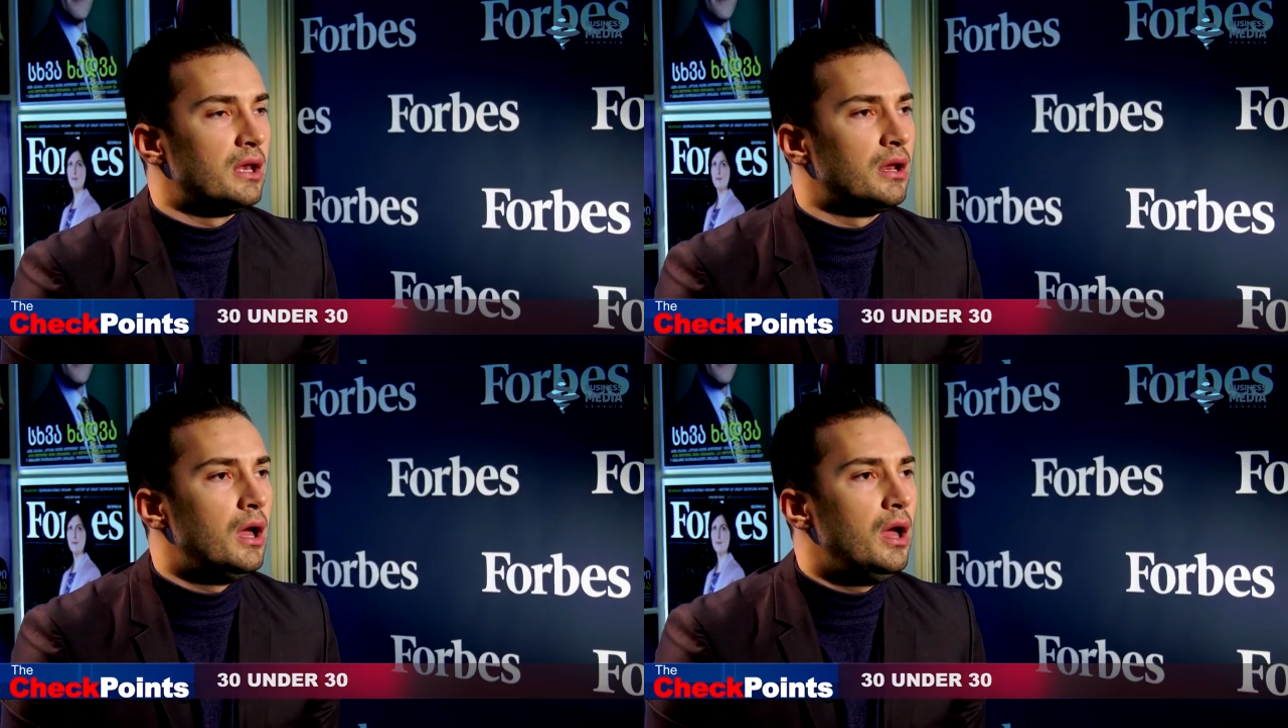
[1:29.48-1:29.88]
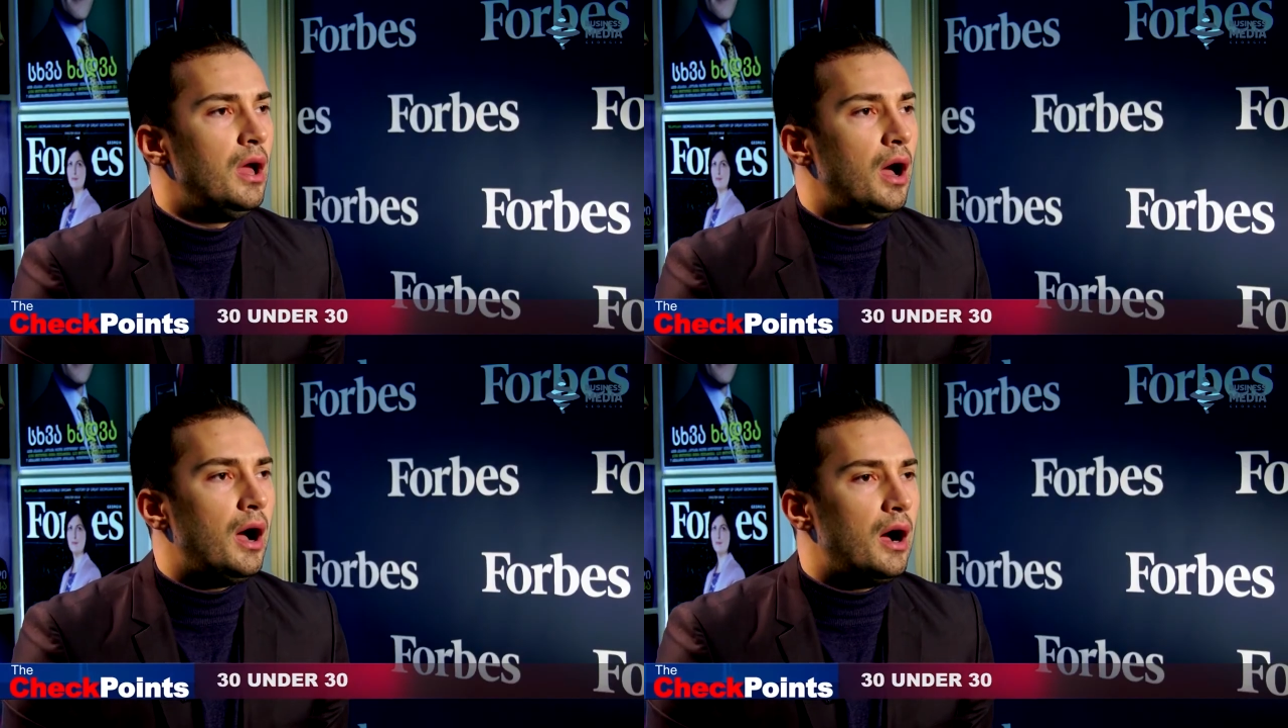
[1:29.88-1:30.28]
and
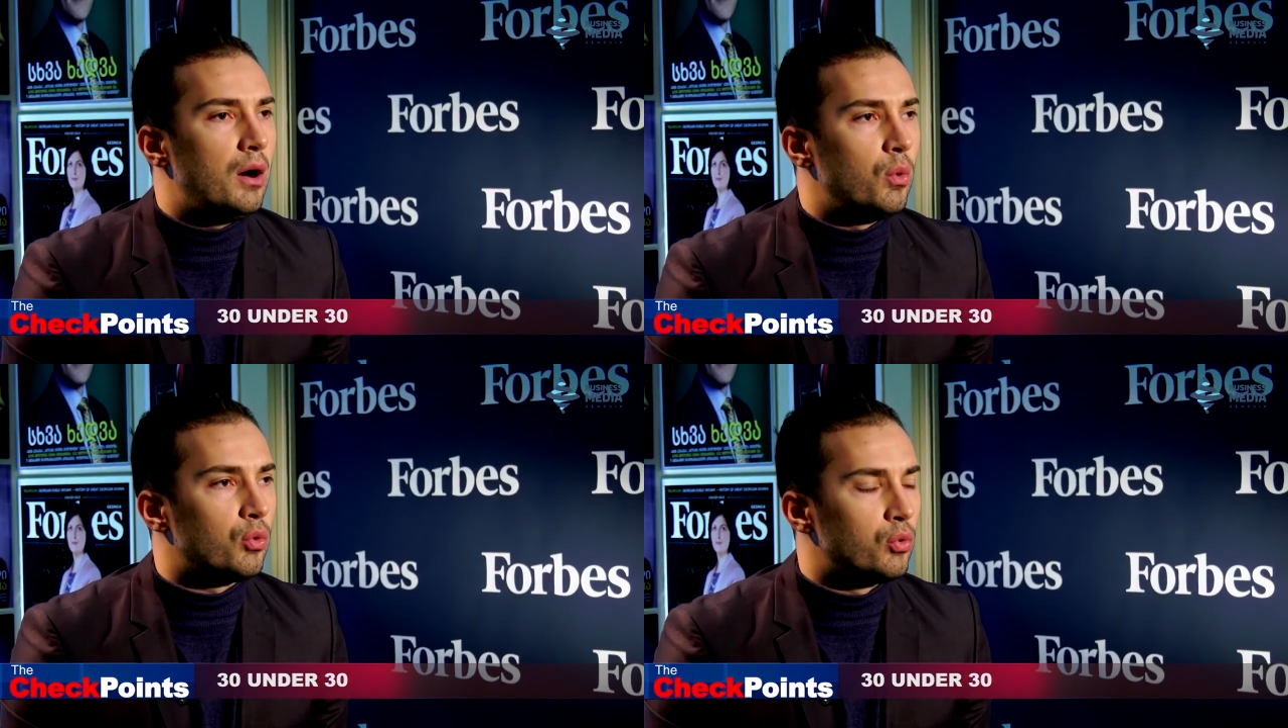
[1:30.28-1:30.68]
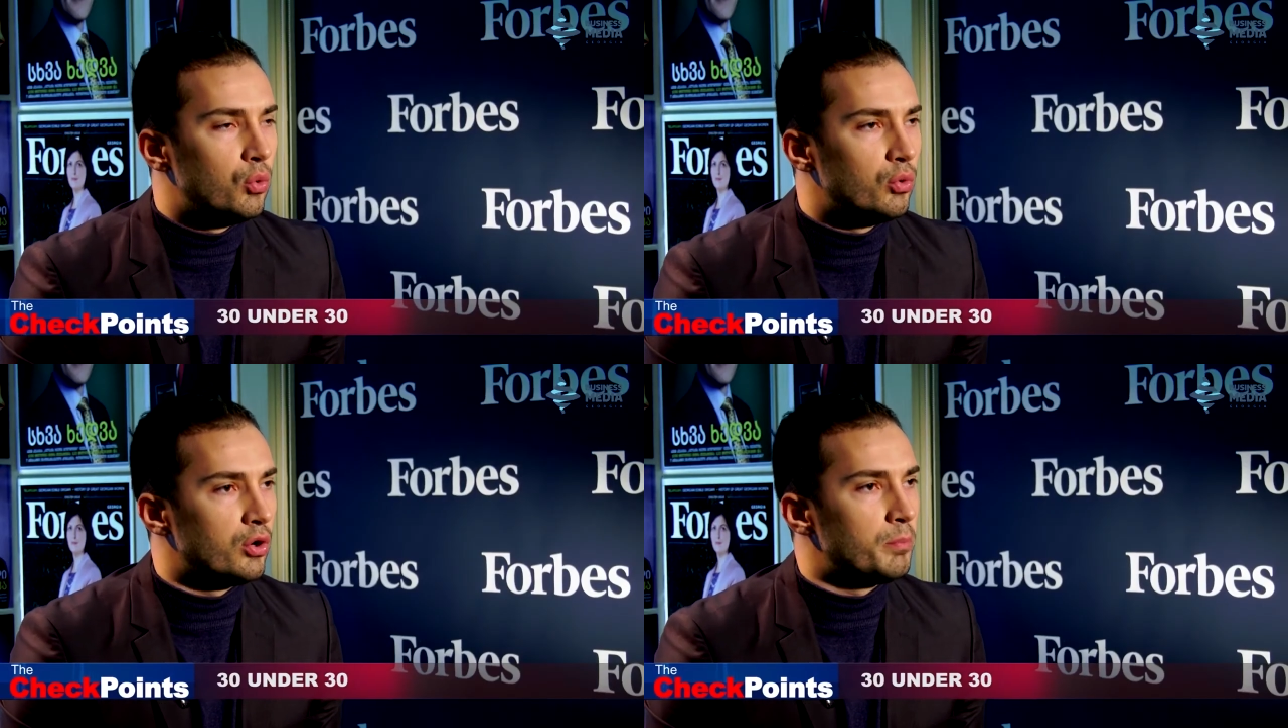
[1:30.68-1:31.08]
how
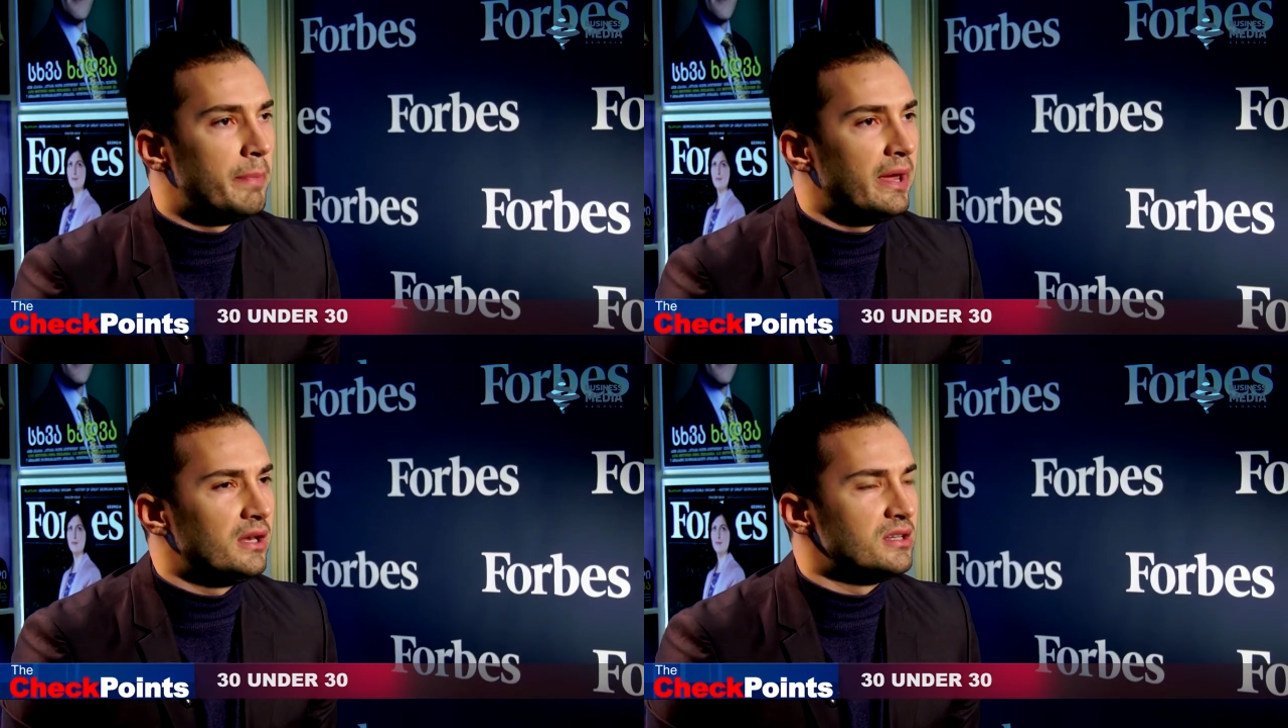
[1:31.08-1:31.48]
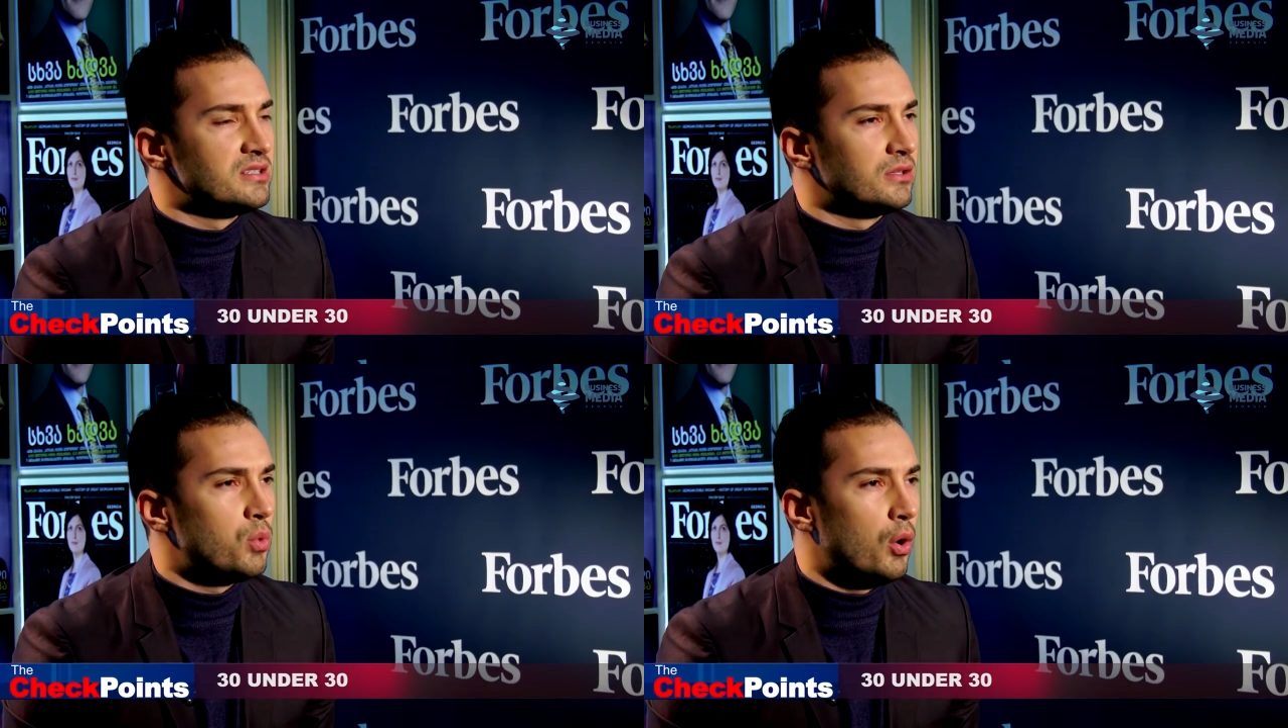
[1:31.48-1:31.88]
good or bad is the